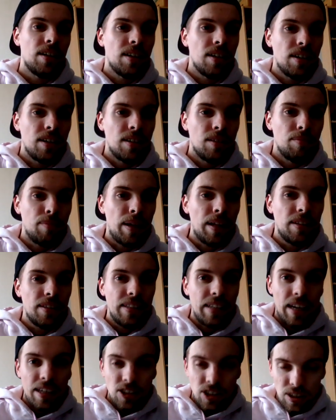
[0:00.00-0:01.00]

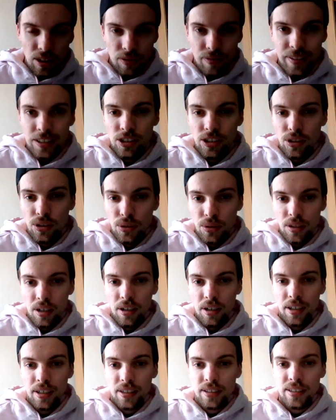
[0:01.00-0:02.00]
Melody I still think is a good
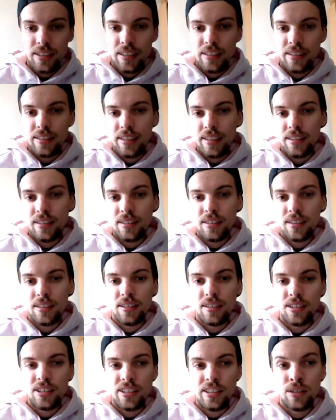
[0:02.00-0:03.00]
card, and then
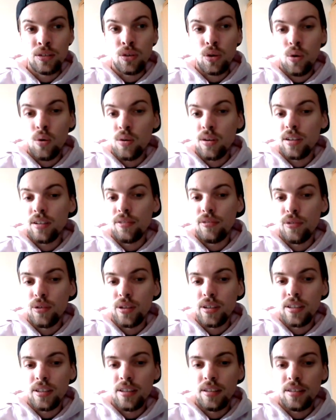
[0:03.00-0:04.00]
still the order
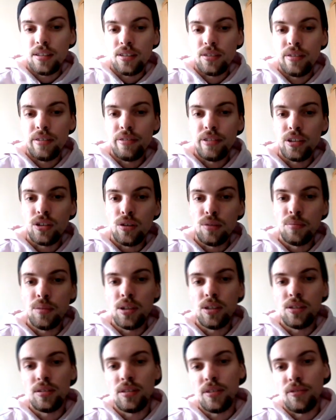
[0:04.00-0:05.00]
for the Griffin
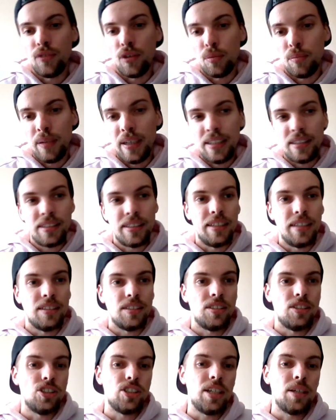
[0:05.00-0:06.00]
combo, the Fog Blades, and
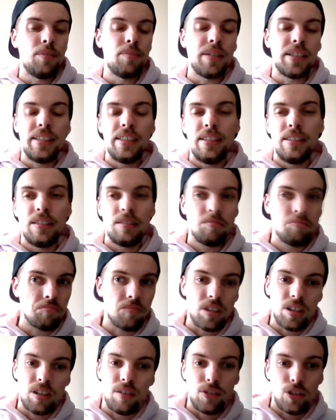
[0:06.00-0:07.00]
the Shade Brigandine.
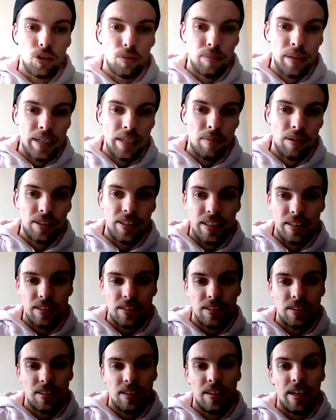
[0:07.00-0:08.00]
Enough to complain about
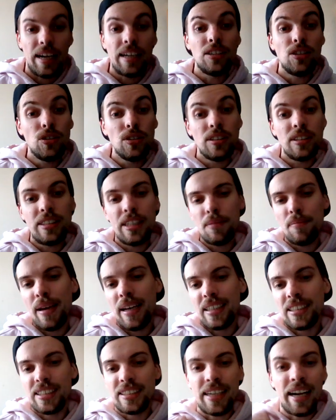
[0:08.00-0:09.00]
that. I did
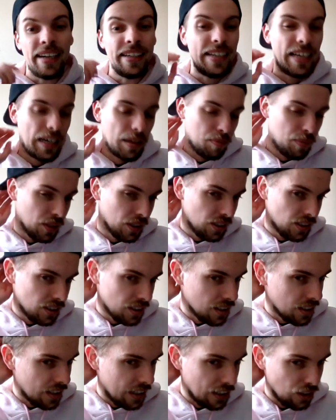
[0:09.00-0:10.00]
make a side deck, but
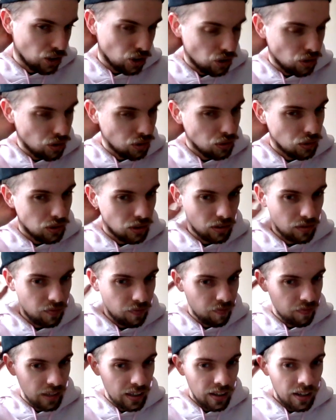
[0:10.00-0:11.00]
I just threw it
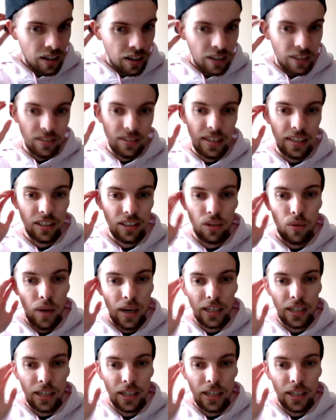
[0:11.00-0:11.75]
together